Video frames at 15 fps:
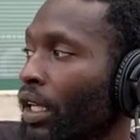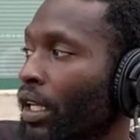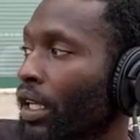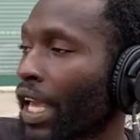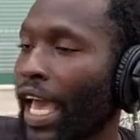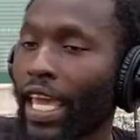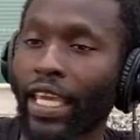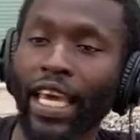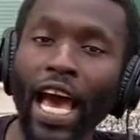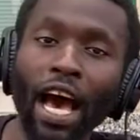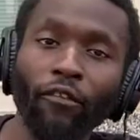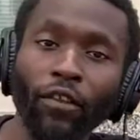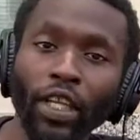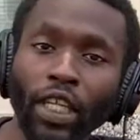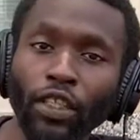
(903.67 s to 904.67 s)
gain
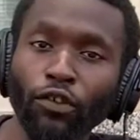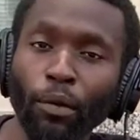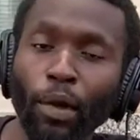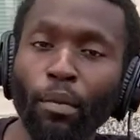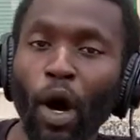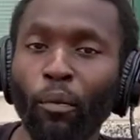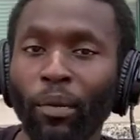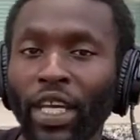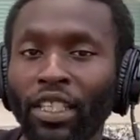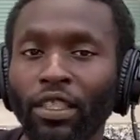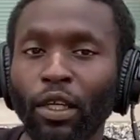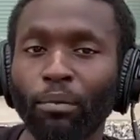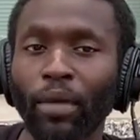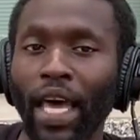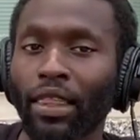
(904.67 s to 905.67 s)
confidence from the
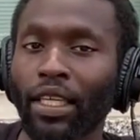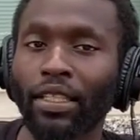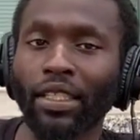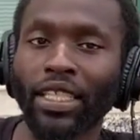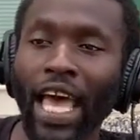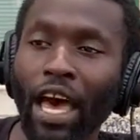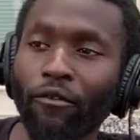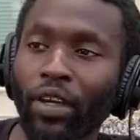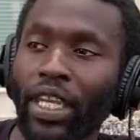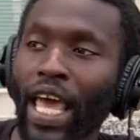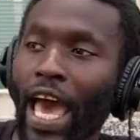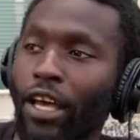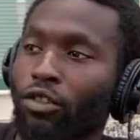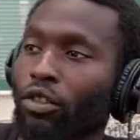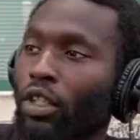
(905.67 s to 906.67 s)
momentum that this is having
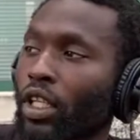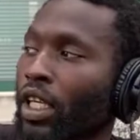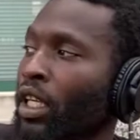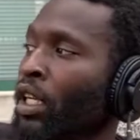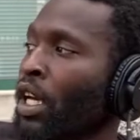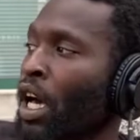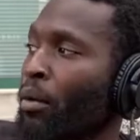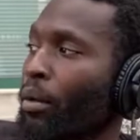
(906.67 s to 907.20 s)
nationally,